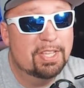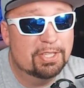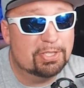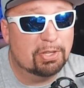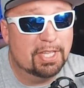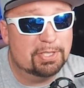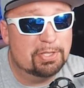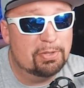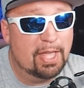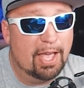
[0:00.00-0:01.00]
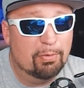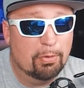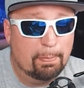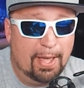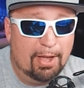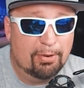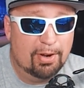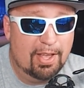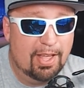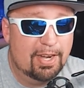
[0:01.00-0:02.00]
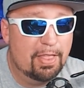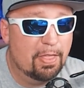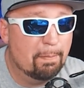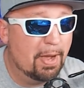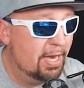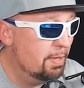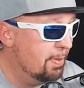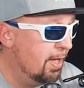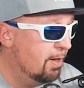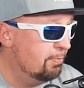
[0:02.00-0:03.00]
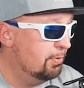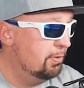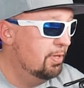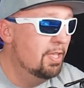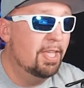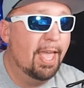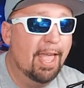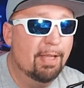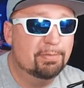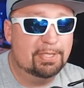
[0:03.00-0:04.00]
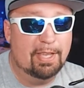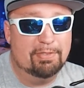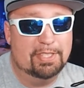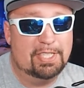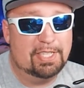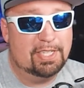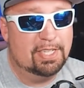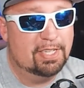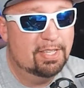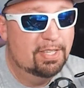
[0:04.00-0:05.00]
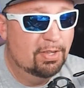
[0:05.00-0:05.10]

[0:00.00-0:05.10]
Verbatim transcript: So let's do that. We'll power on the mighty powerful M17.